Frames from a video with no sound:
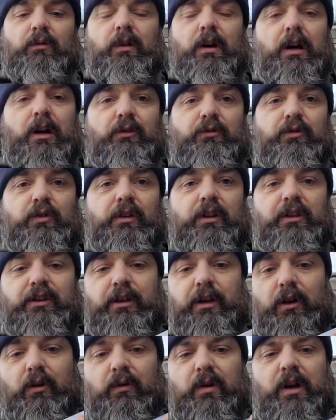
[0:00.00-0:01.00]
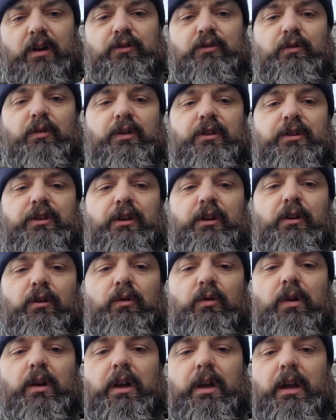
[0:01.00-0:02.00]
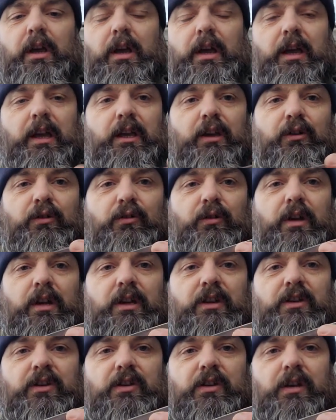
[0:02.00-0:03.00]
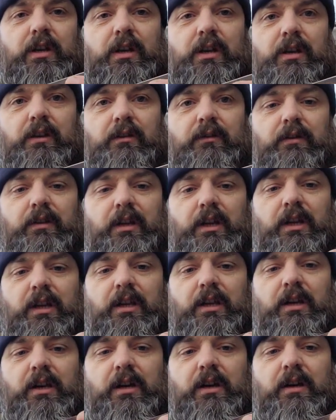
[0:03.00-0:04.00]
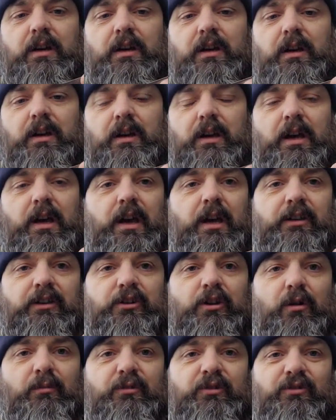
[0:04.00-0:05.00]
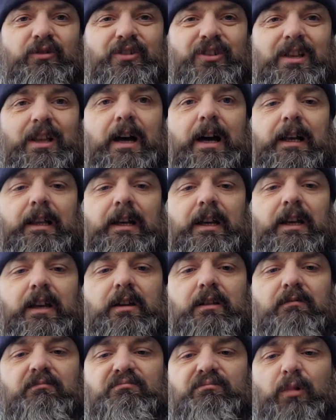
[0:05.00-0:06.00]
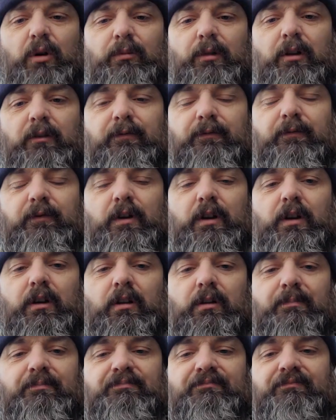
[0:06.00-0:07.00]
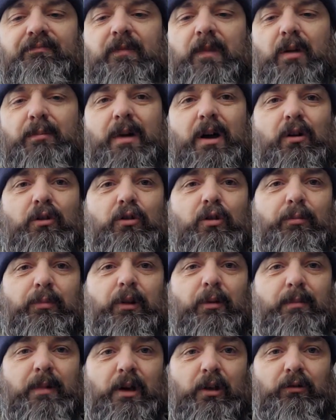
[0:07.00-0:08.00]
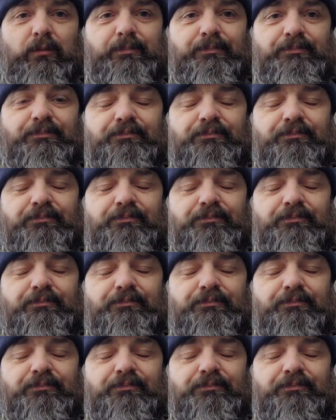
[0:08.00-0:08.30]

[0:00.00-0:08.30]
what I was going to do, I was going to increase the edge geometry slightly, probably about a couple of mil.